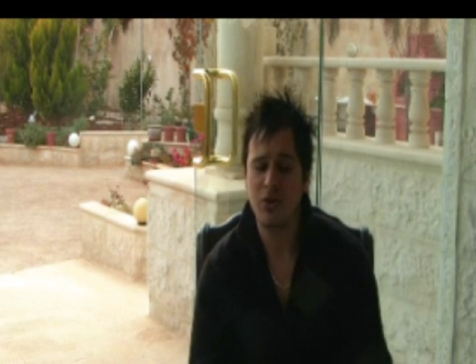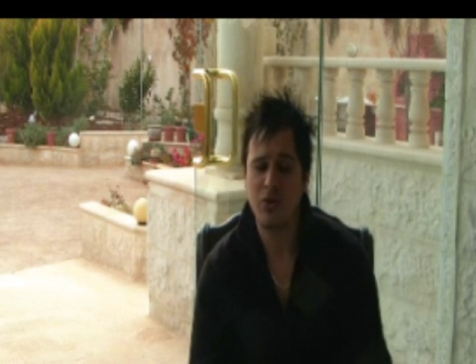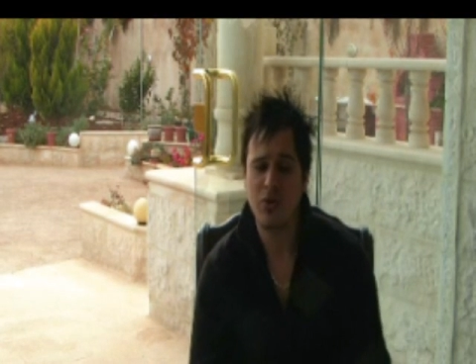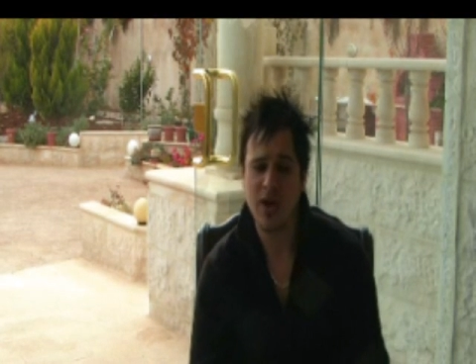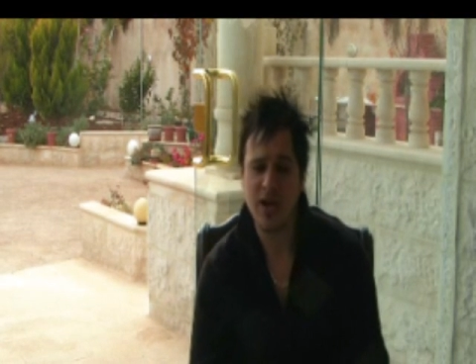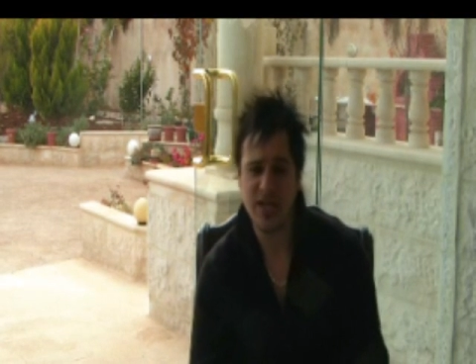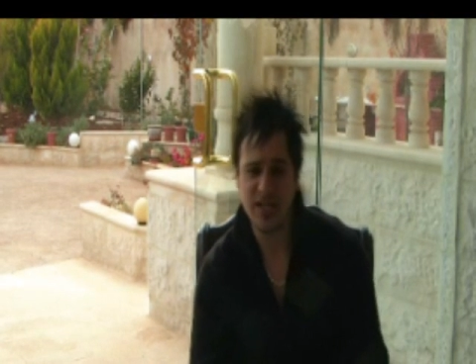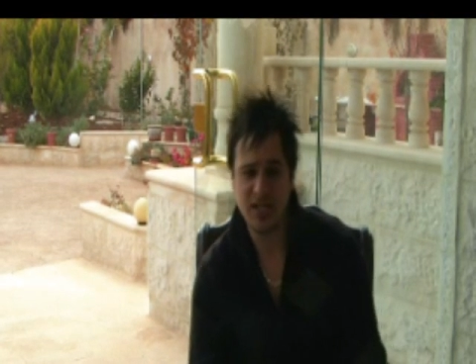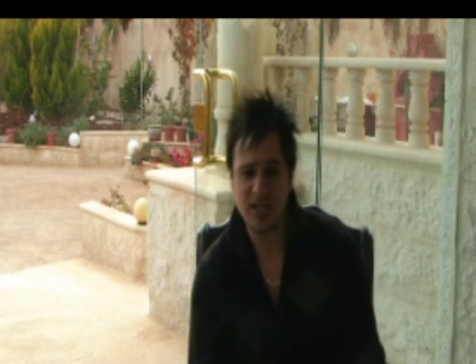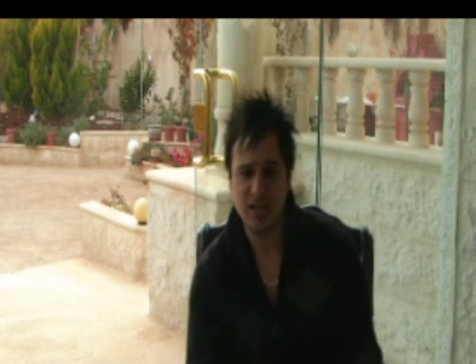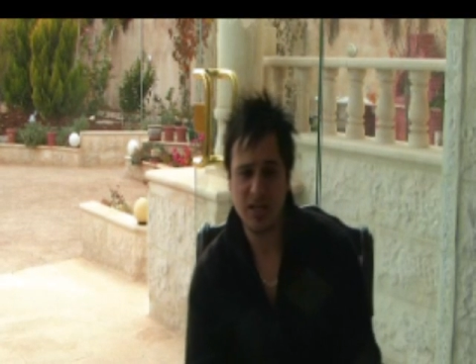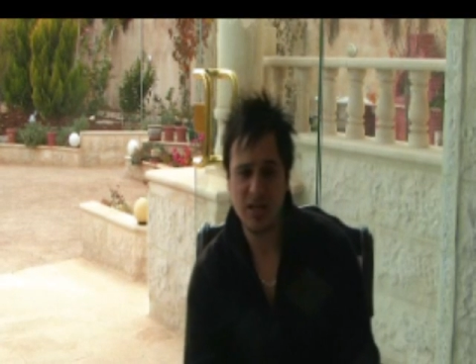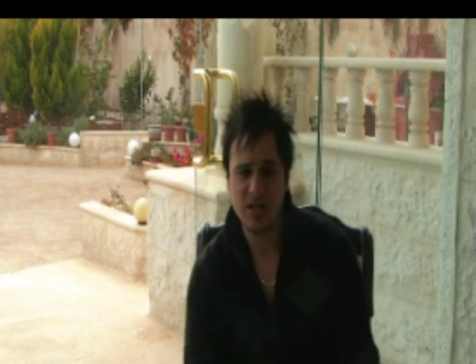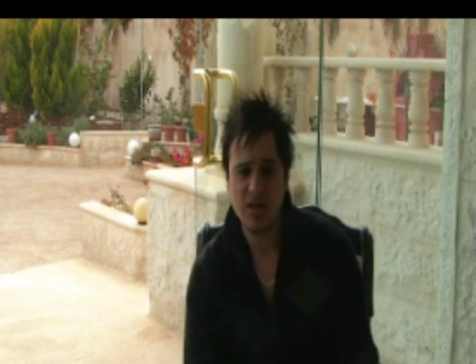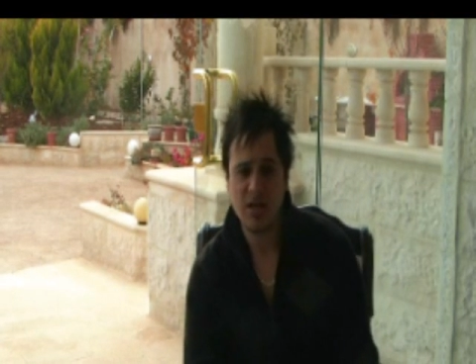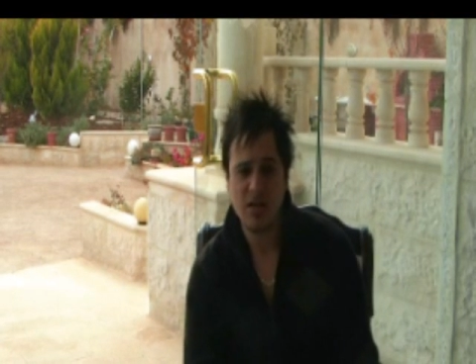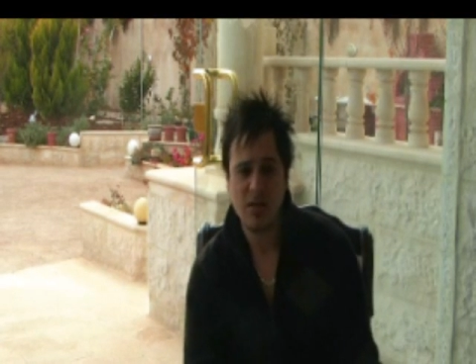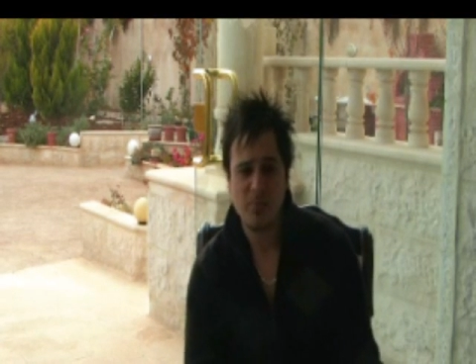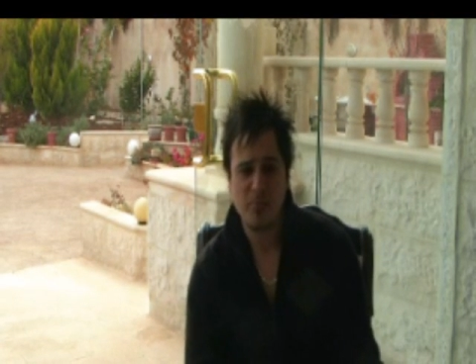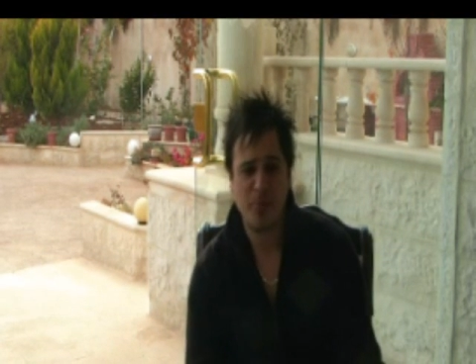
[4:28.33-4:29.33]
writing a
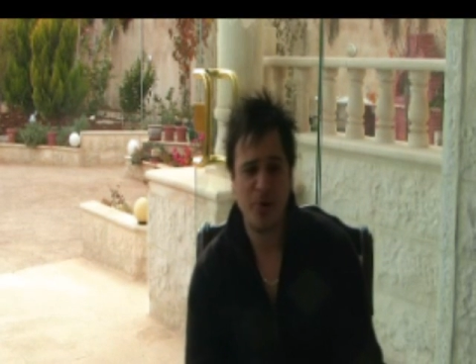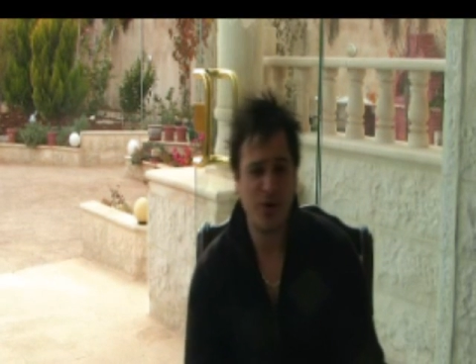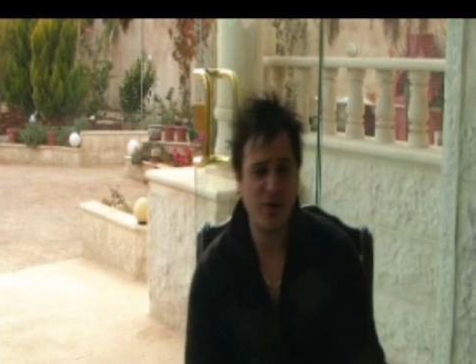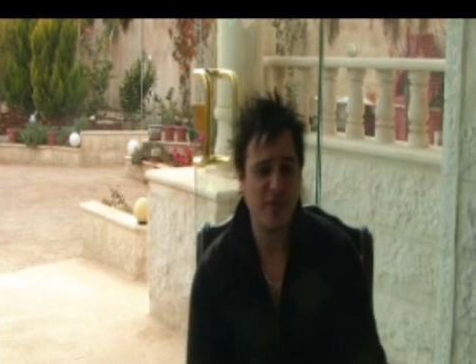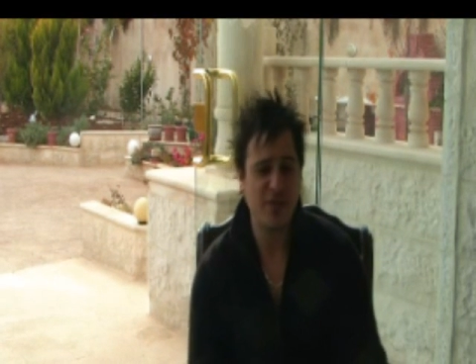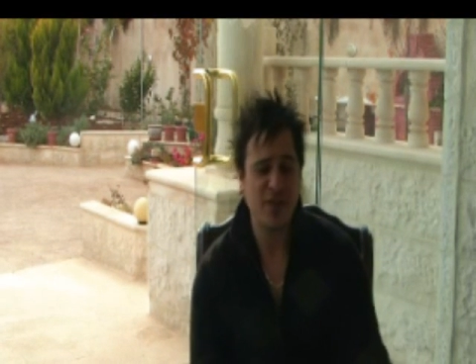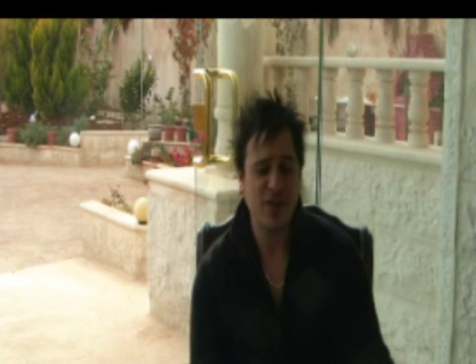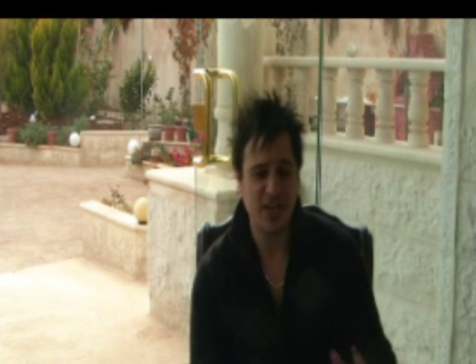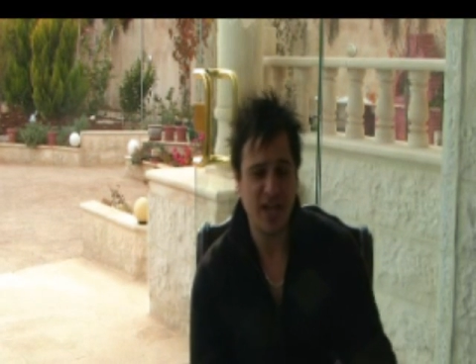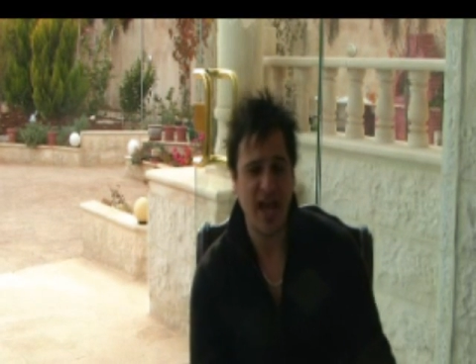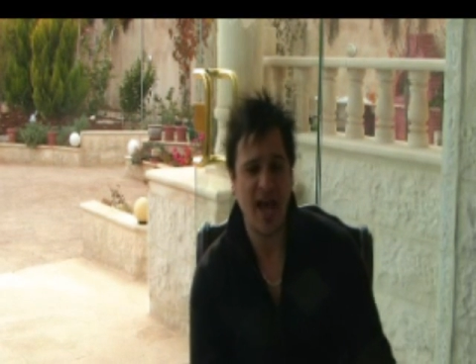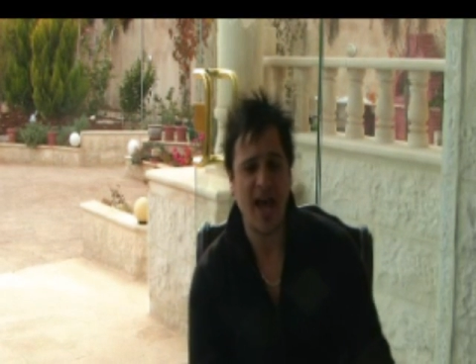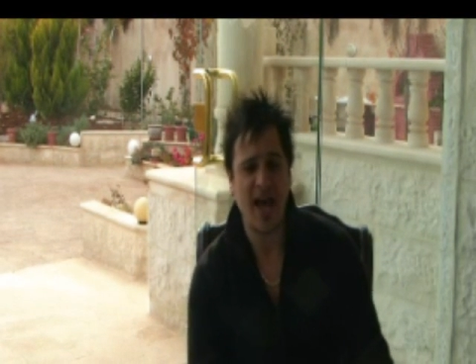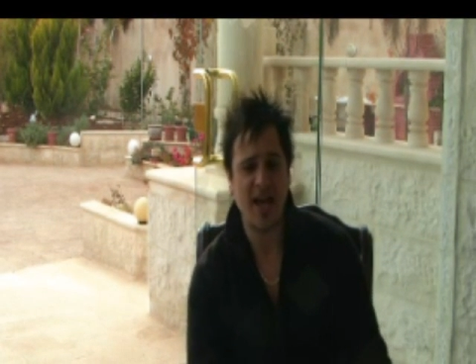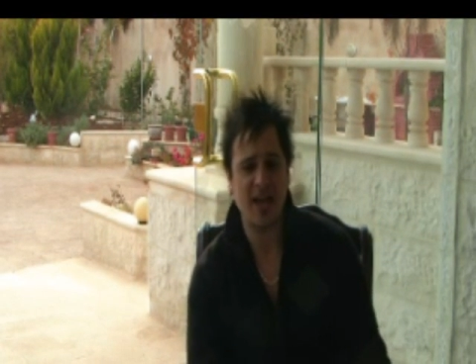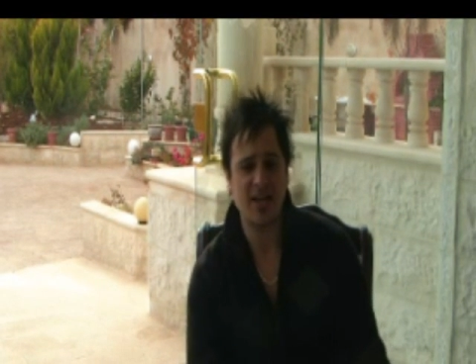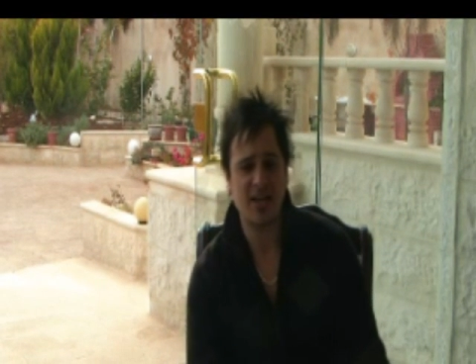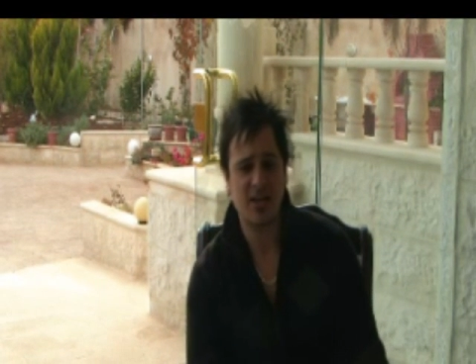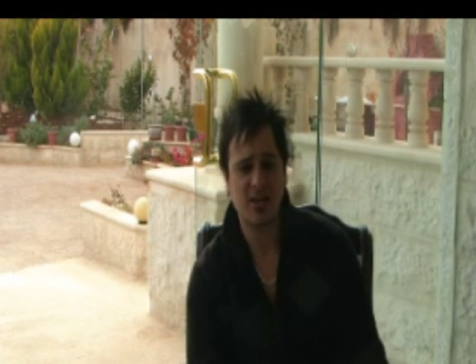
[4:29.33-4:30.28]
perfect ad